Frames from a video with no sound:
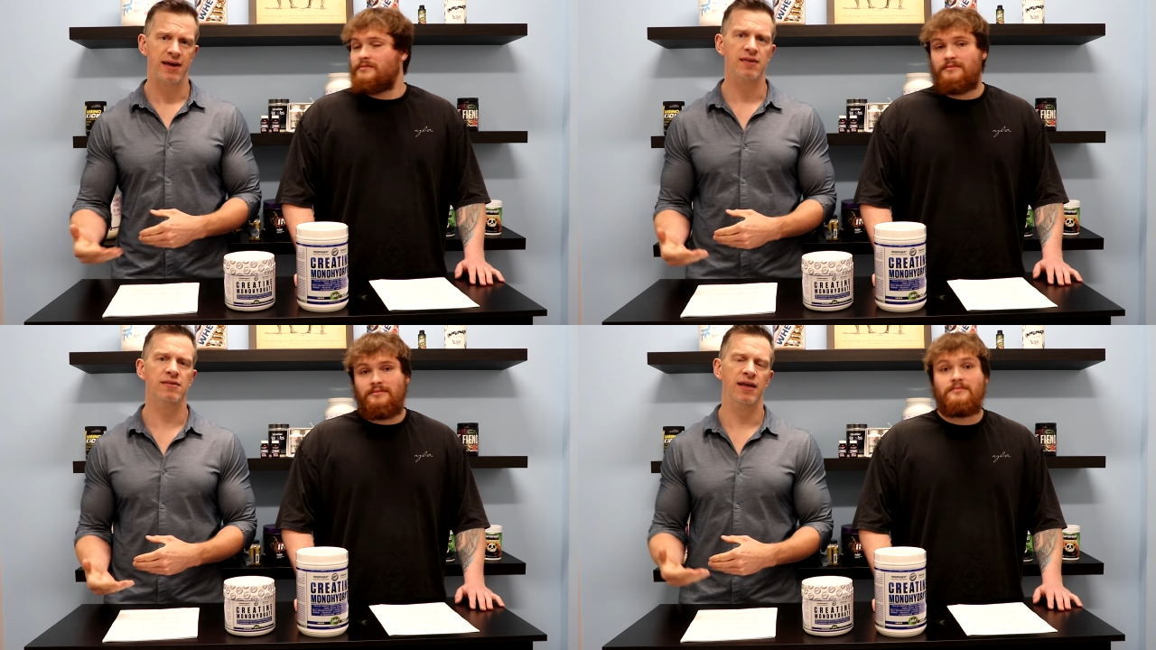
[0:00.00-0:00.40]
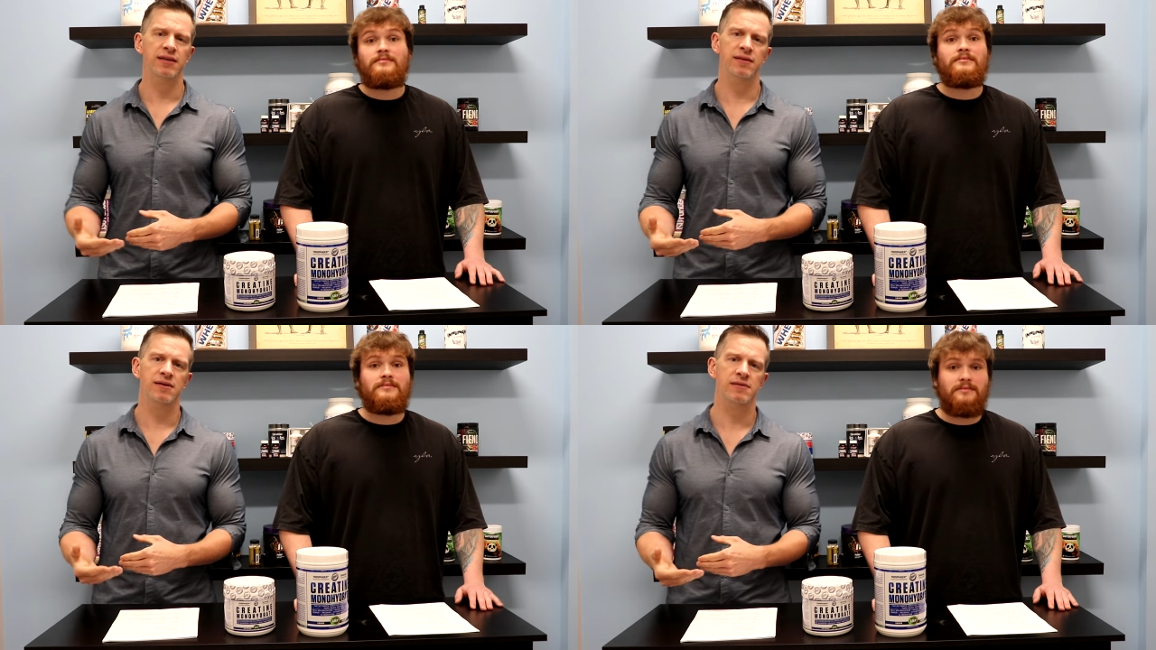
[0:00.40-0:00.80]
Speaker 1: tests
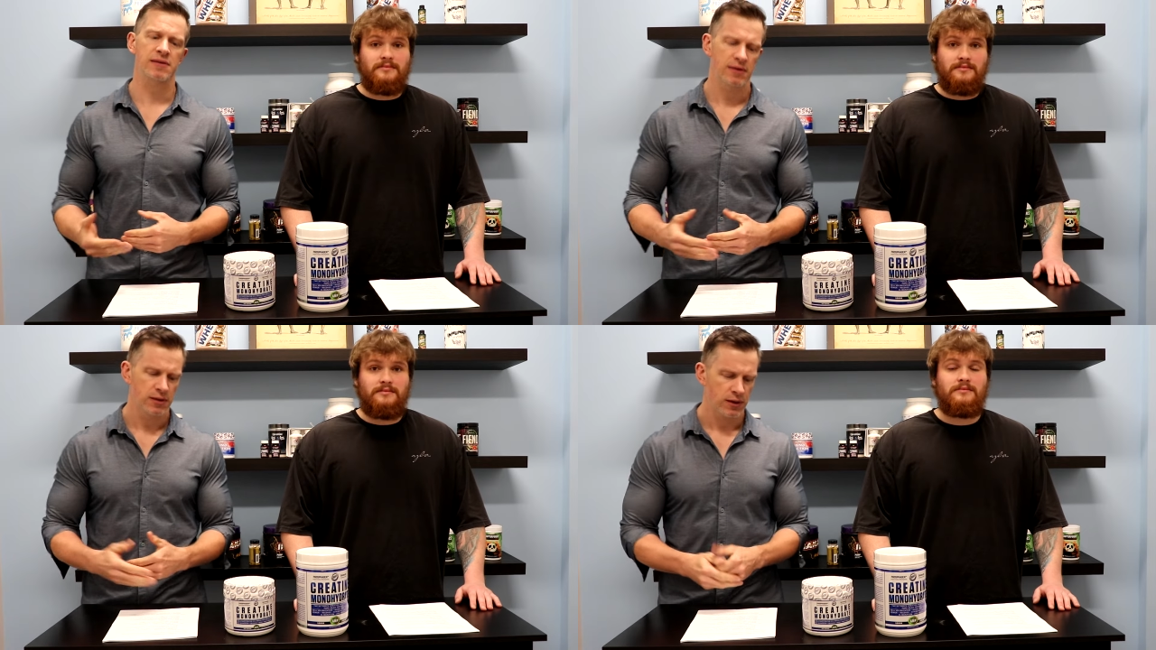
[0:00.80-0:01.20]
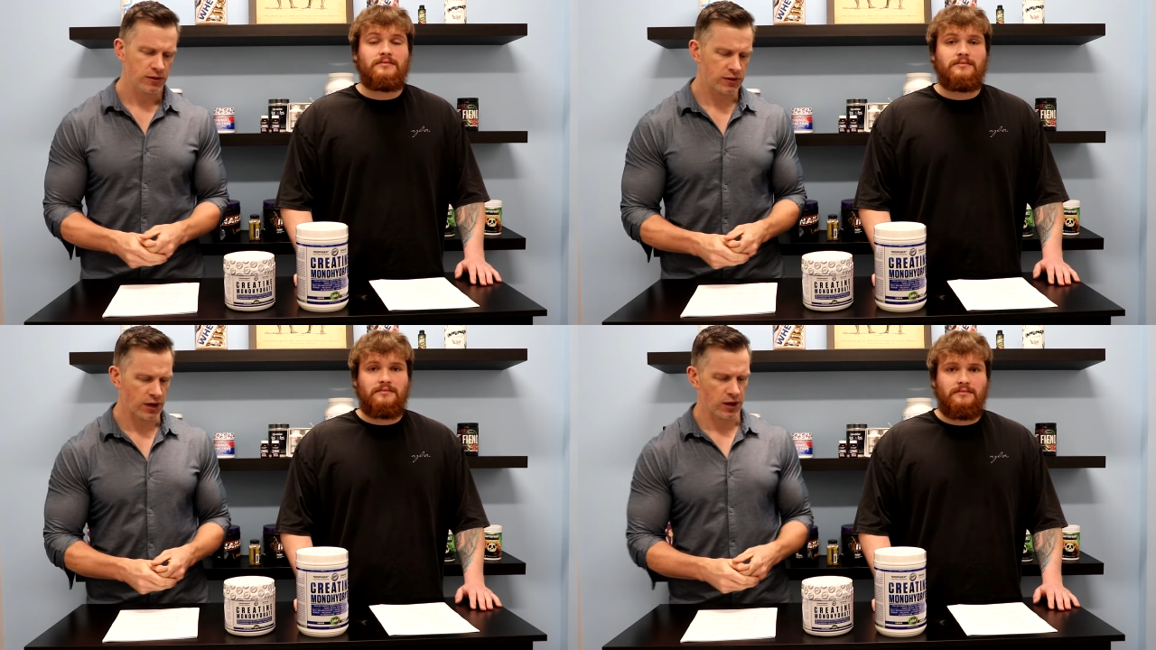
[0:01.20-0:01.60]
like this. Mm-hmm.
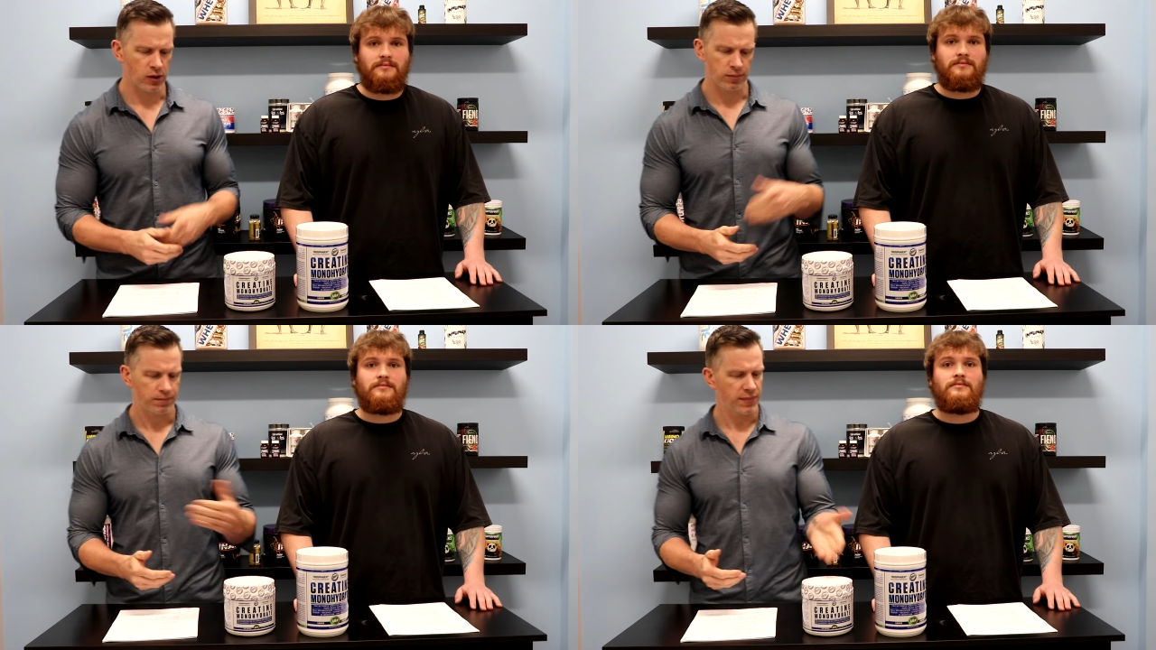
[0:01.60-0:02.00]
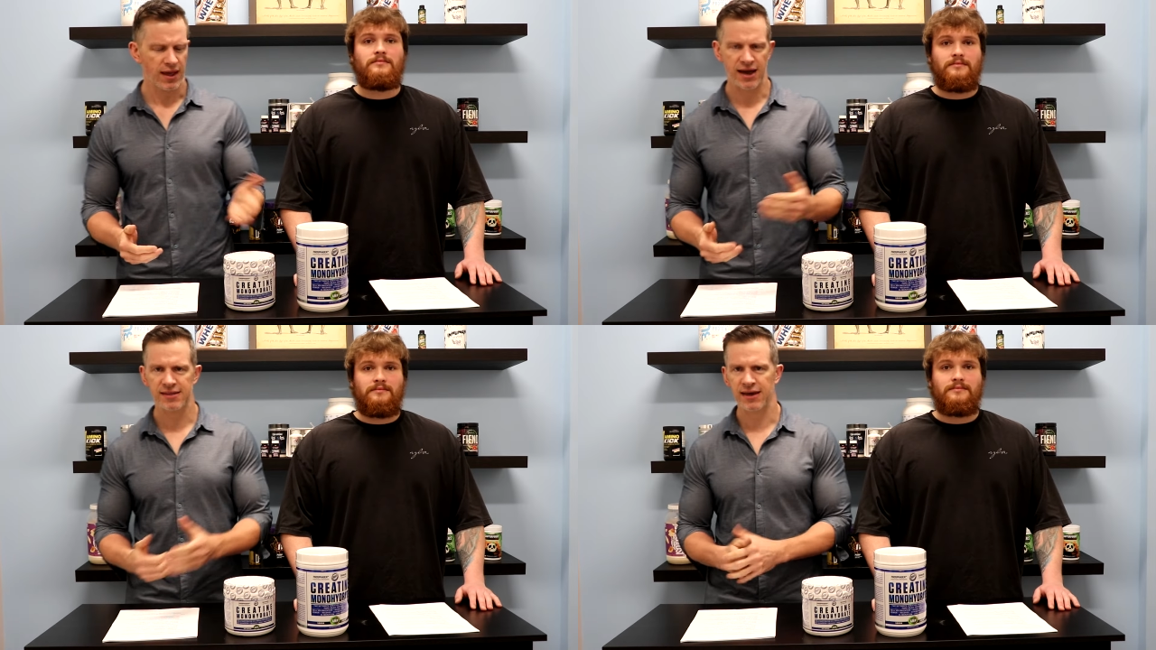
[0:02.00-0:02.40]
So
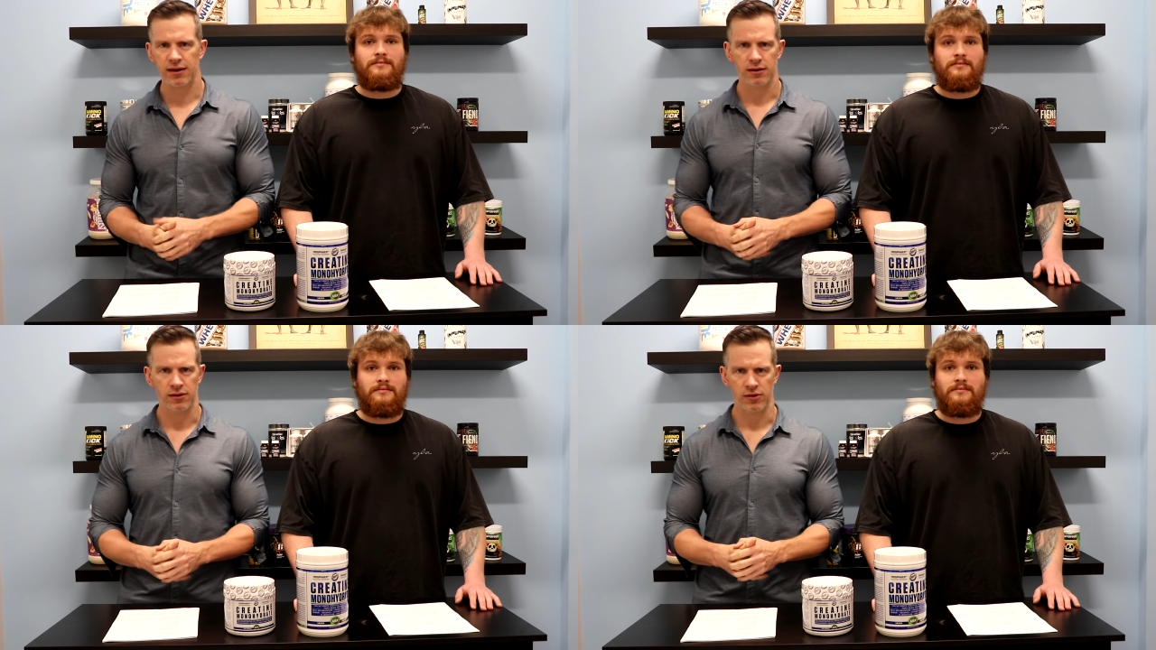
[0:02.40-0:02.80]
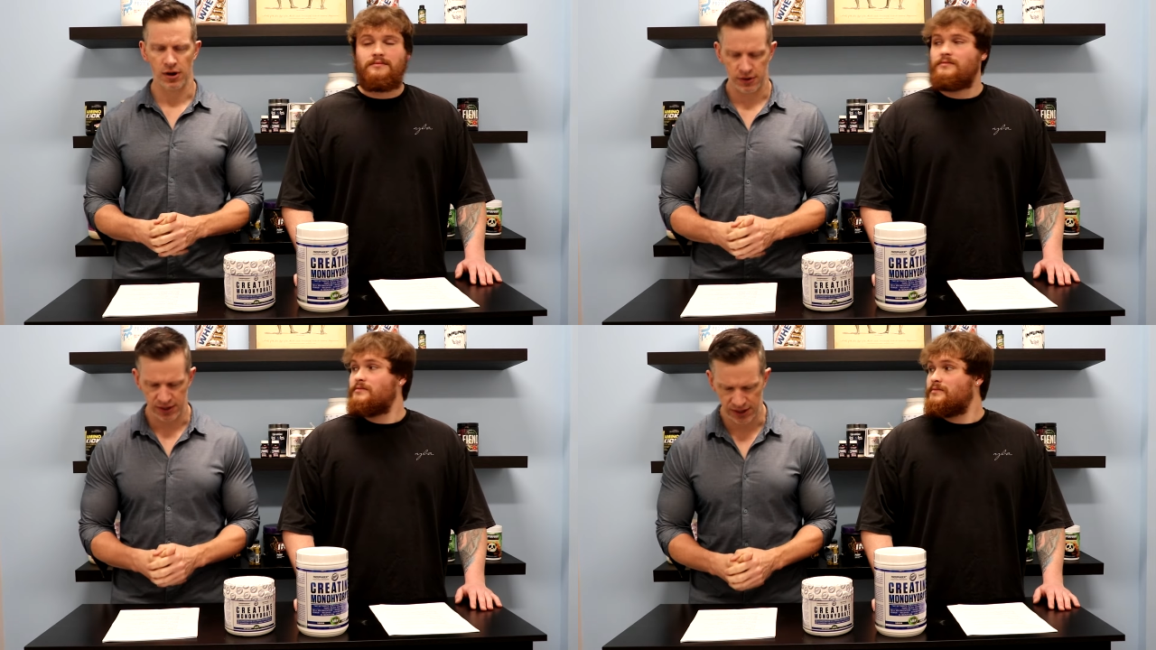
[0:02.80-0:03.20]
Hi-Tech is
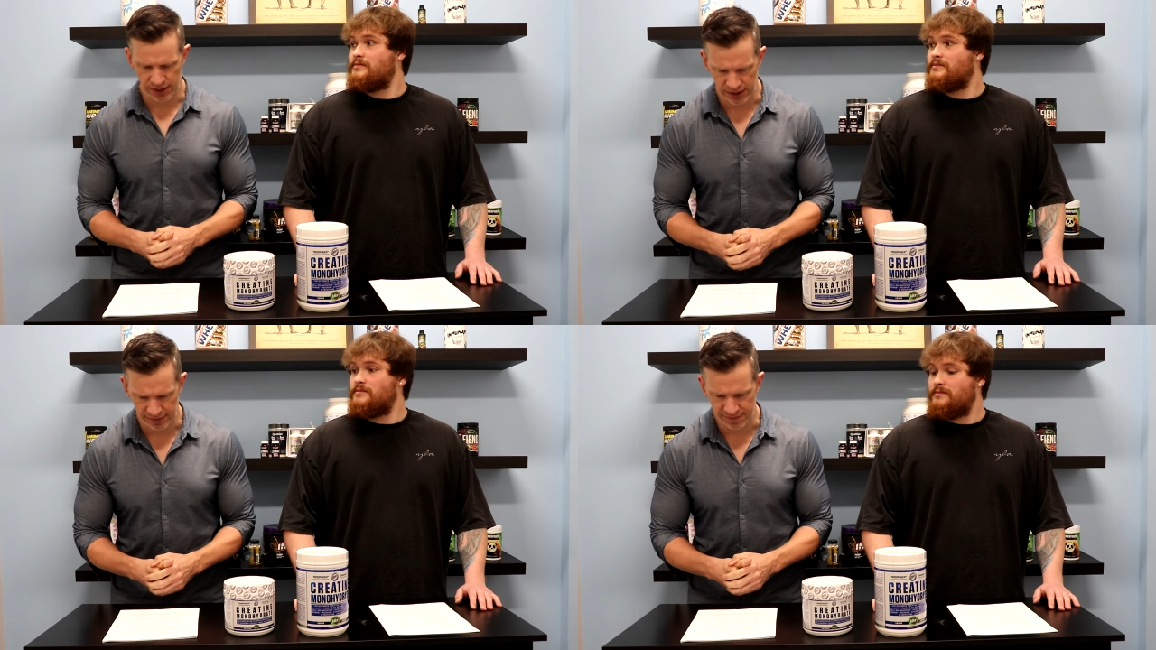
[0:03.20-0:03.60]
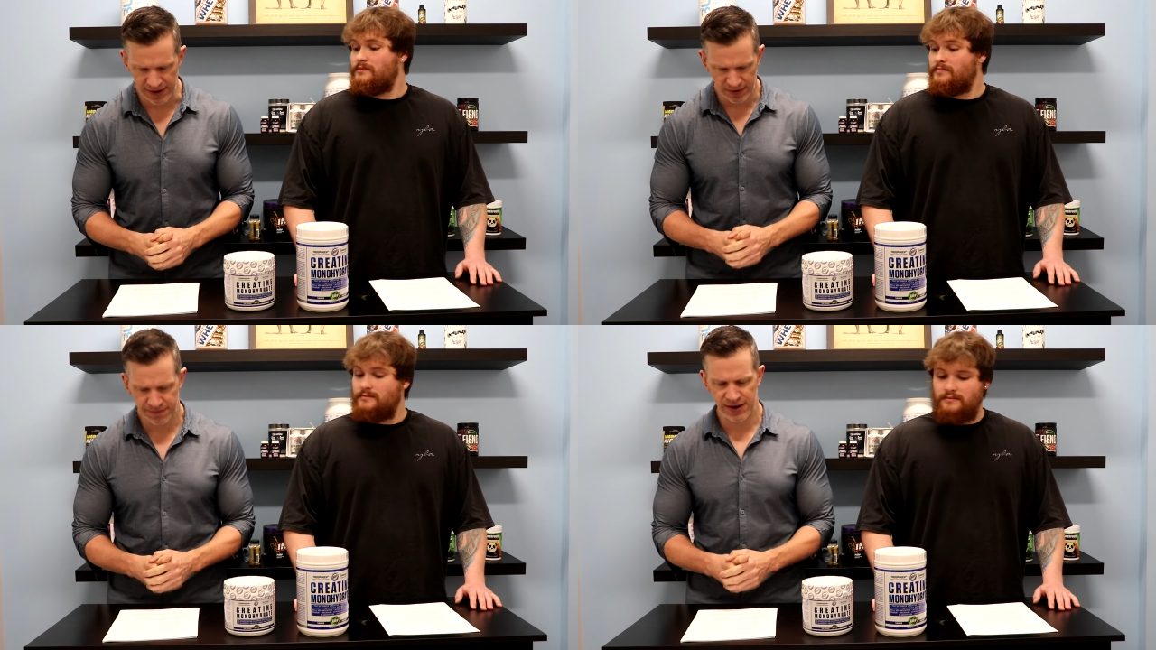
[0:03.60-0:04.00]
already uh,
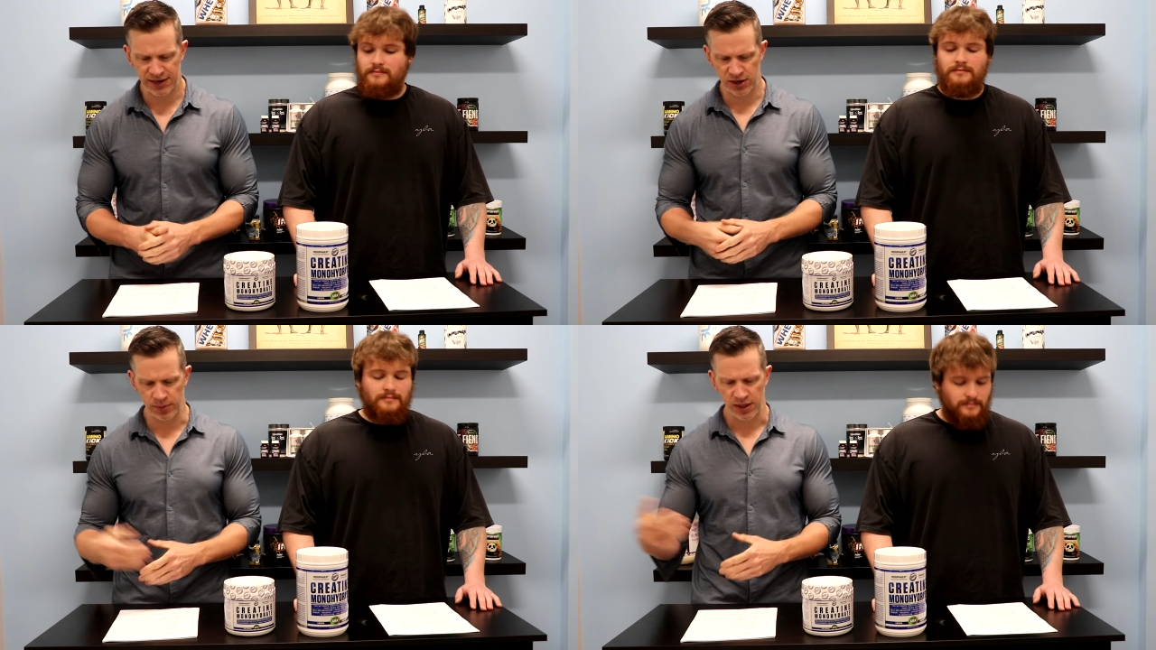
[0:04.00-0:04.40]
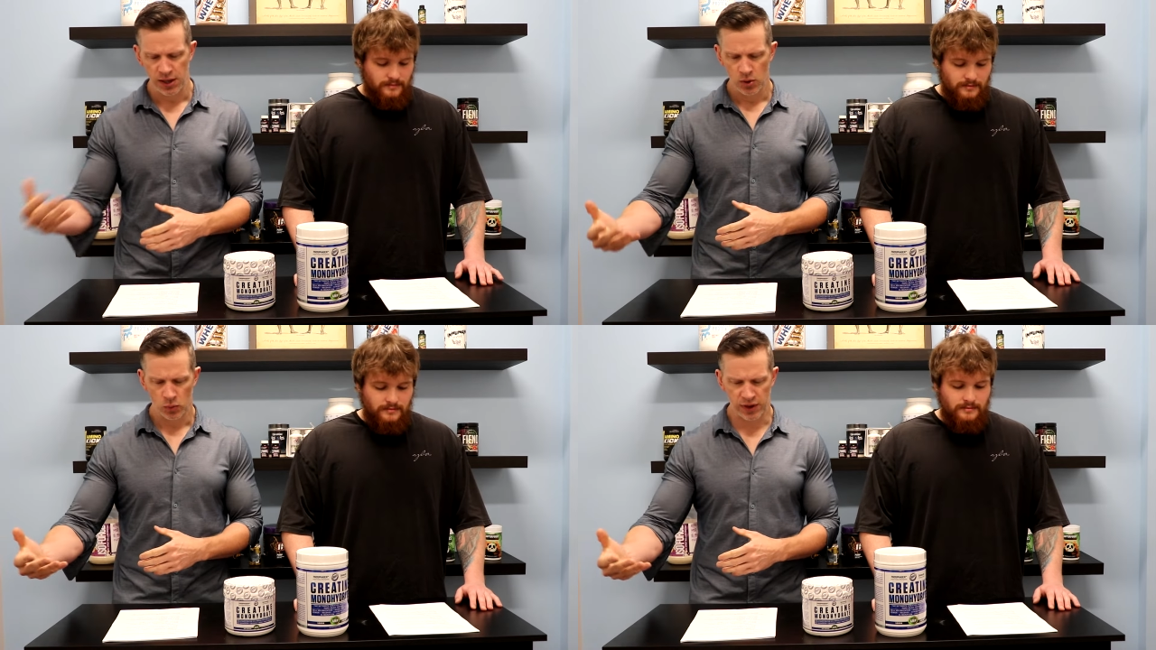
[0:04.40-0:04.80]
verified here,
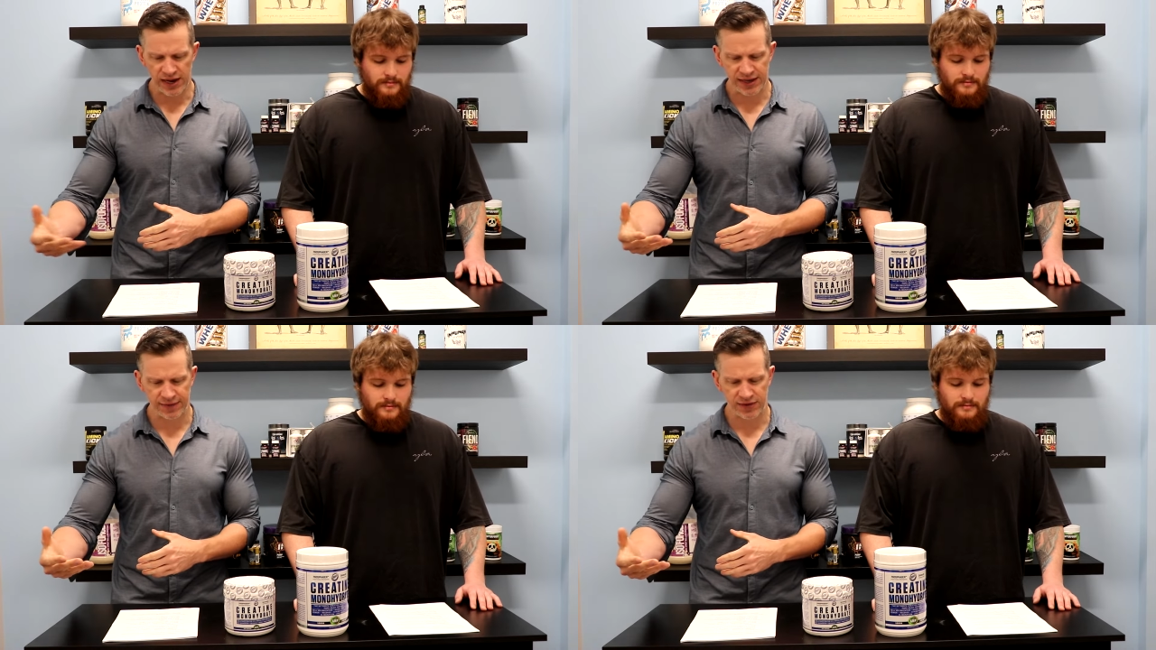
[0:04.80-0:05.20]
but we'll kind of